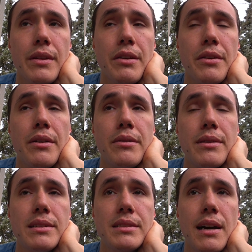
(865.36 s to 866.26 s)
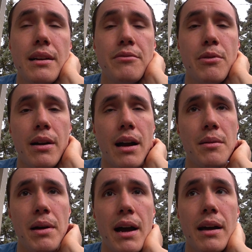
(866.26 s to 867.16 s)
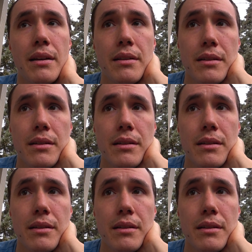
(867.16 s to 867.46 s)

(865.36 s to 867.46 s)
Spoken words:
you know, that's kind of where I'm at.